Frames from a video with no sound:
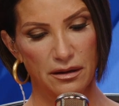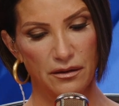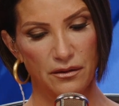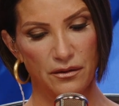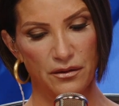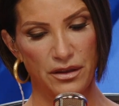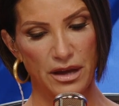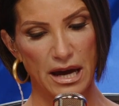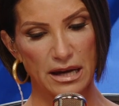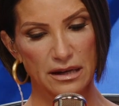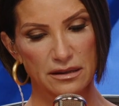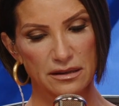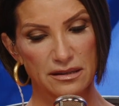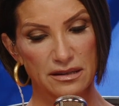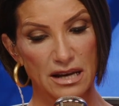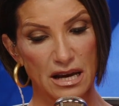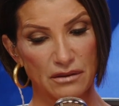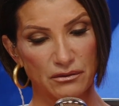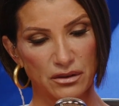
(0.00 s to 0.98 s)
that
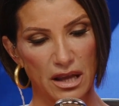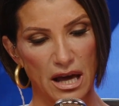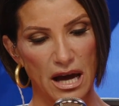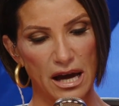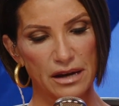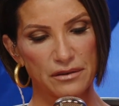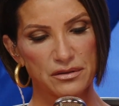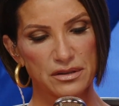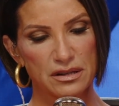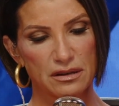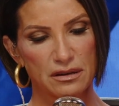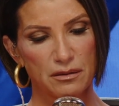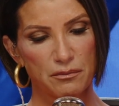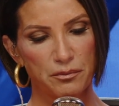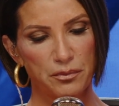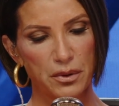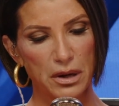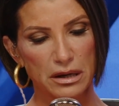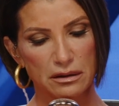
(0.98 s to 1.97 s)
saved lives.
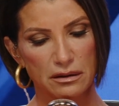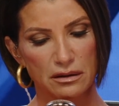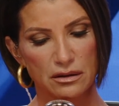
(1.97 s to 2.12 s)
But